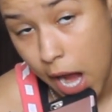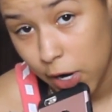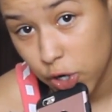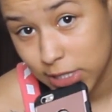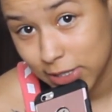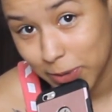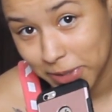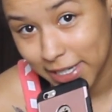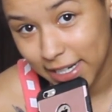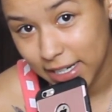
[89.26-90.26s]
Chris and
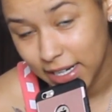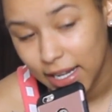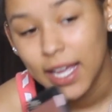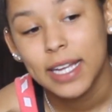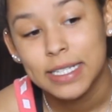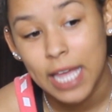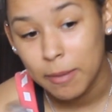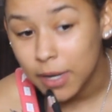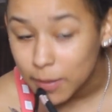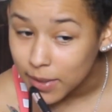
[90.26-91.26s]
Queen,
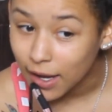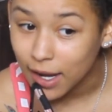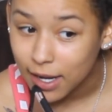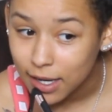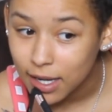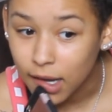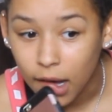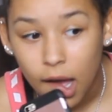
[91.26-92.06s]
Damian and Bianca,